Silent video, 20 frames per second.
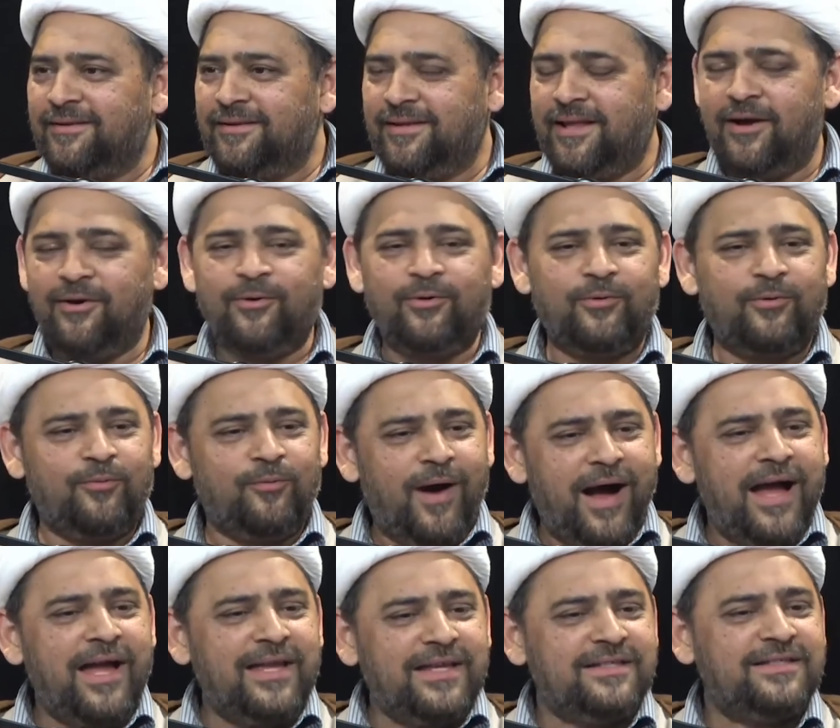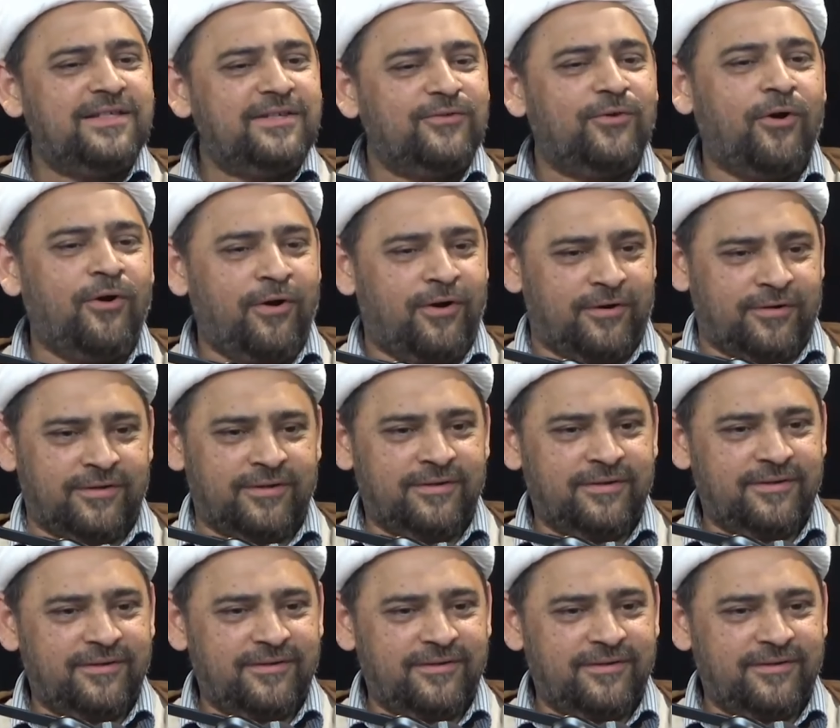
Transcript: now why is he wrong?